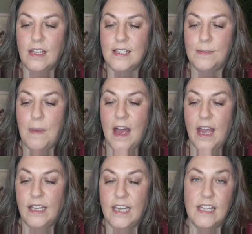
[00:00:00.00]
This is
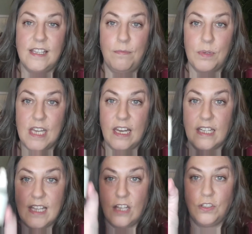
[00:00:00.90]
by Native
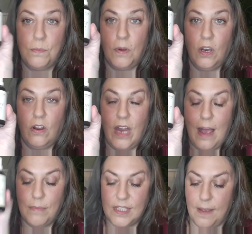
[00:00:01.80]
Botanics. I just bought it on
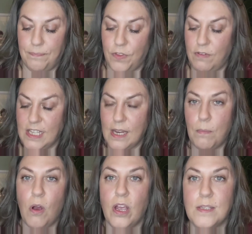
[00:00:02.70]
Amazon. The reason
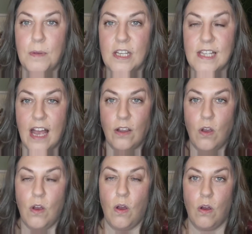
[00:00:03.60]
I bought it is because I
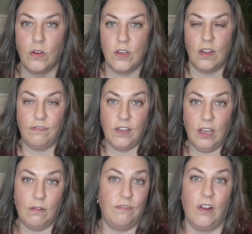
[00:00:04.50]
go on
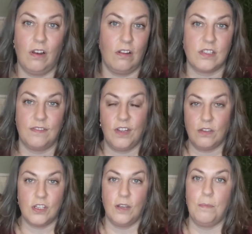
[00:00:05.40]
follow lots of
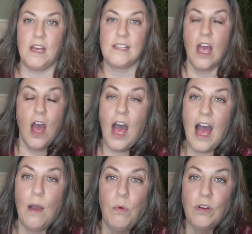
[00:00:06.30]
YouTubers,
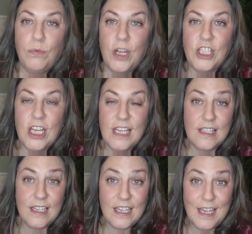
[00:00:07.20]
one of which
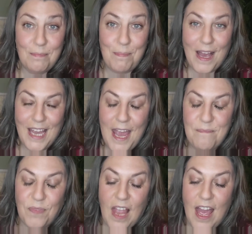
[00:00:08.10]
is Nadine
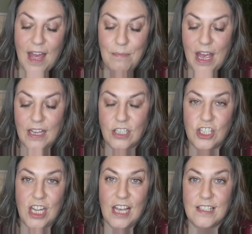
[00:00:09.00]
Baggett, and
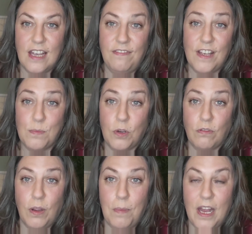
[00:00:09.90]
she has a
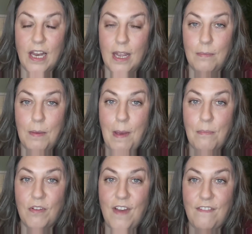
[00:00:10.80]
Facebook group, and I am a
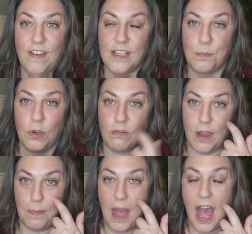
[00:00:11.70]
member of her Facebook
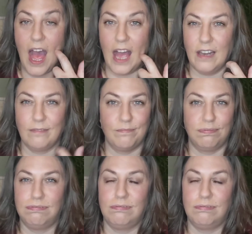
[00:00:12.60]
group. And